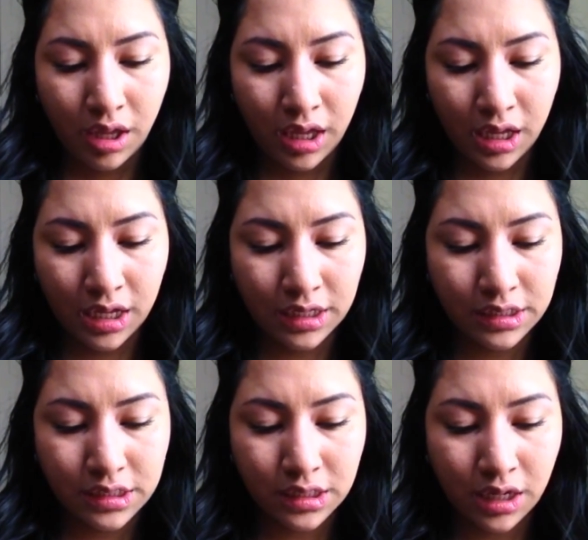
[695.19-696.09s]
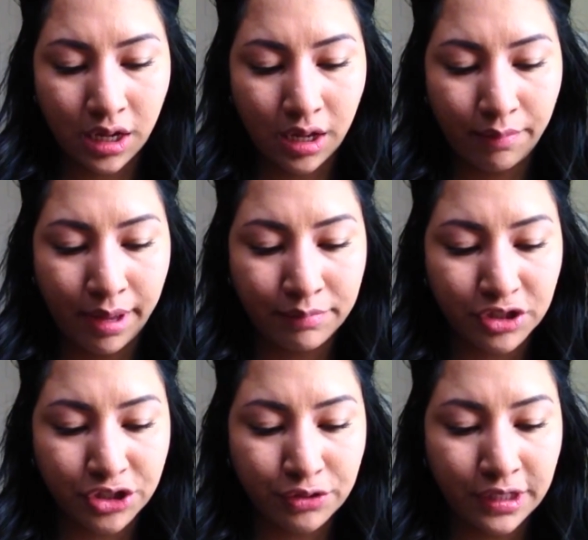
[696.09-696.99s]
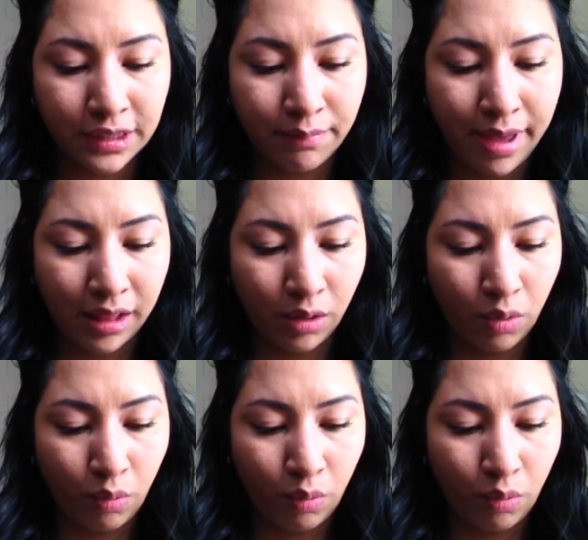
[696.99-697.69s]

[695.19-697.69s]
And I'm just using the Mellow